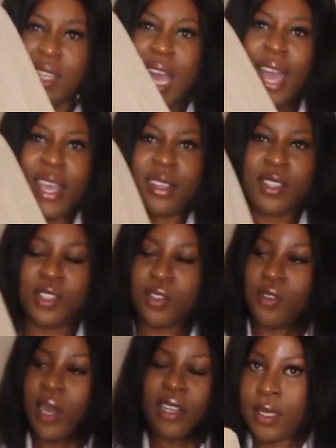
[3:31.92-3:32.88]
nice, you
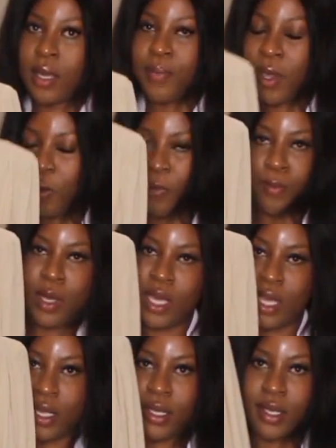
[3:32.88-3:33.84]
know. It's a bit of
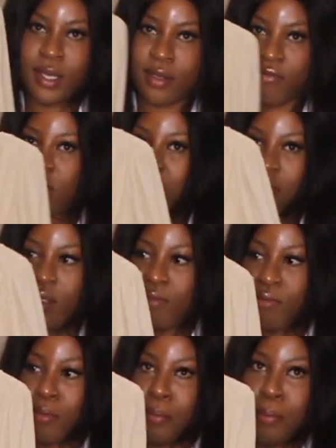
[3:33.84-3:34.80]
me, it's really
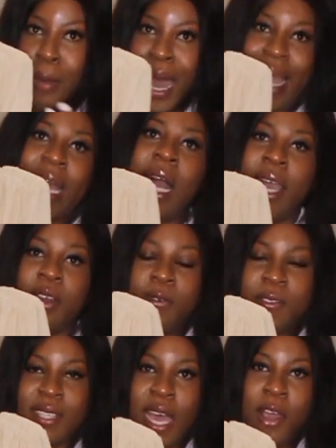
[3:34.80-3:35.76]
my kind
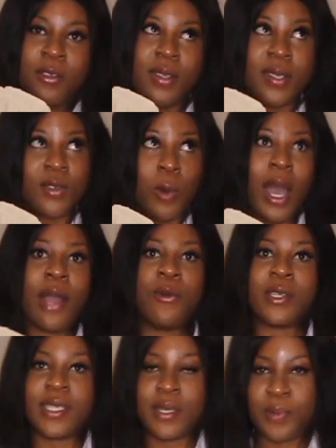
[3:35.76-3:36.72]
of style. This is what I
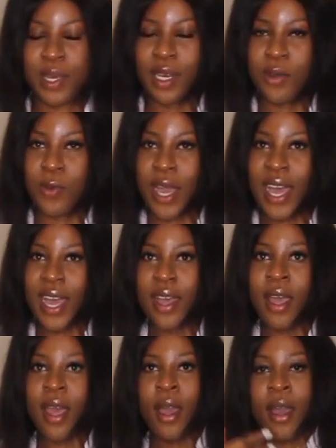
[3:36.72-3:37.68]
would typically wear.
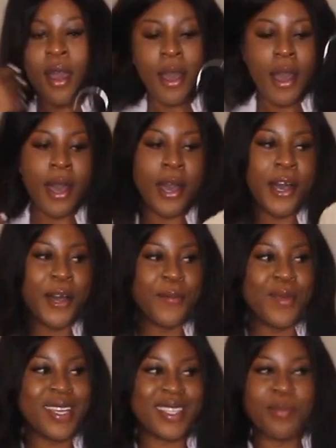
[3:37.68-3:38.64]

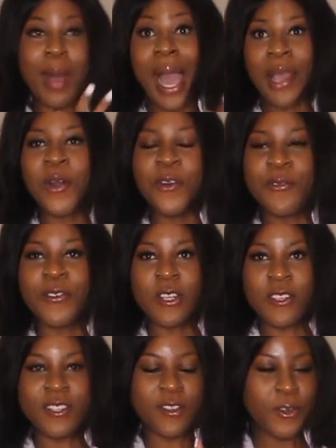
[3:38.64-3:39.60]
It's my
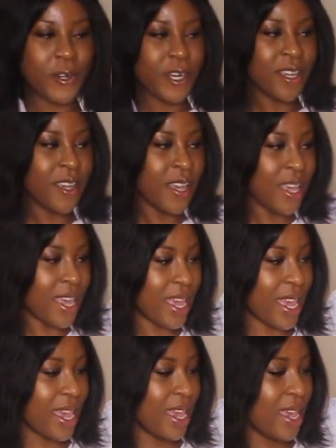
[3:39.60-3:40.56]
comfort zone.
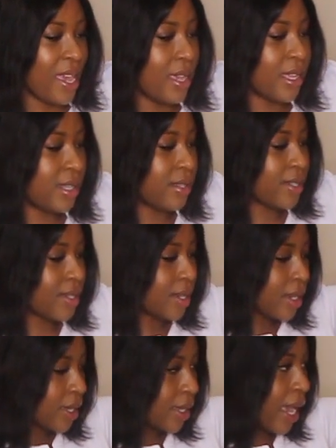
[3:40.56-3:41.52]
And
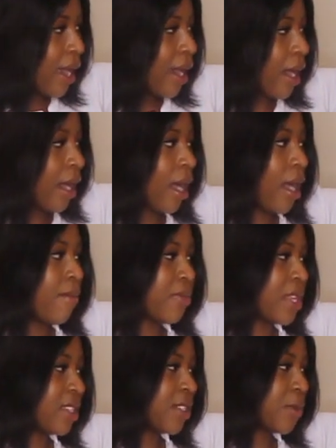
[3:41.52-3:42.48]
yeah,
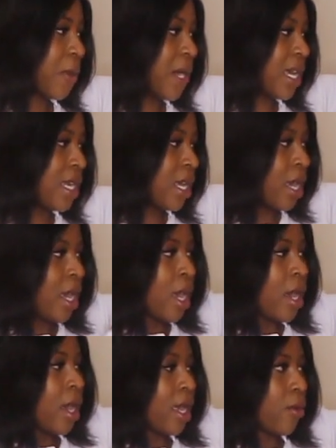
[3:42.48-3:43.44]
this one
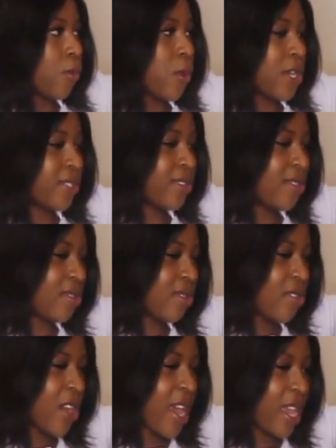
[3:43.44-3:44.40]
was
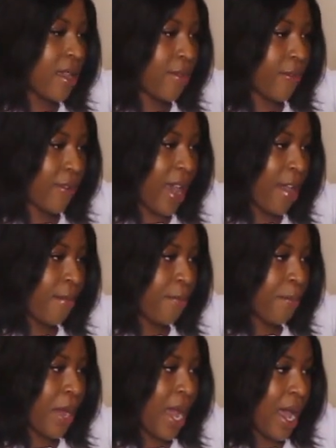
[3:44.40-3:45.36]

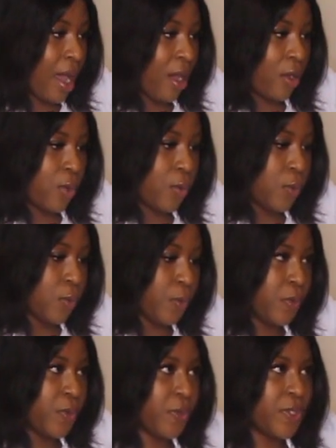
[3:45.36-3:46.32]

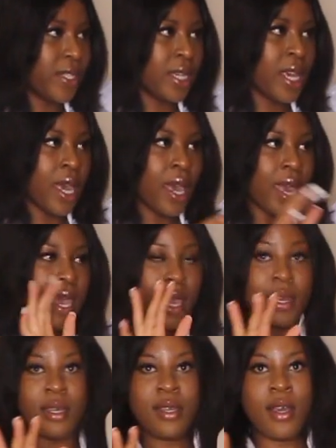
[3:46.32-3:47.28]
£35,
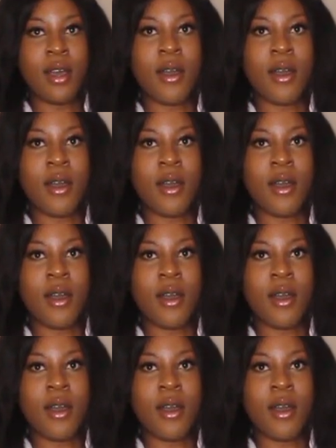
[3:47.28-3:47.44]
and